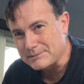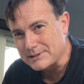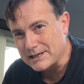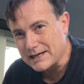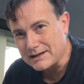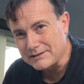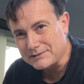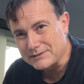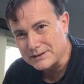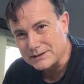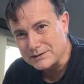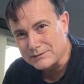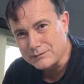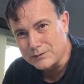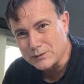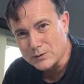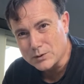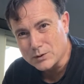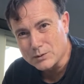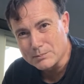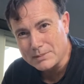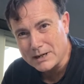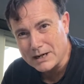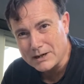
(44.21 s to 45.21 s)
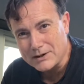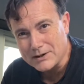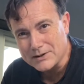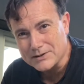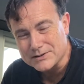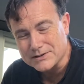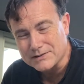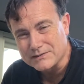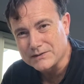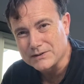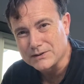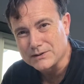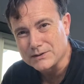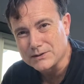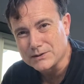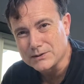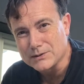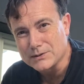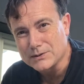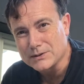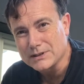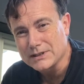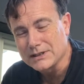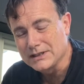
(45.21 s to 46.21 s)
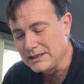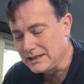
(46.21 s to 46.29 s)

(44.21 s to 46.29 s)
after the 4 boroughs of New York,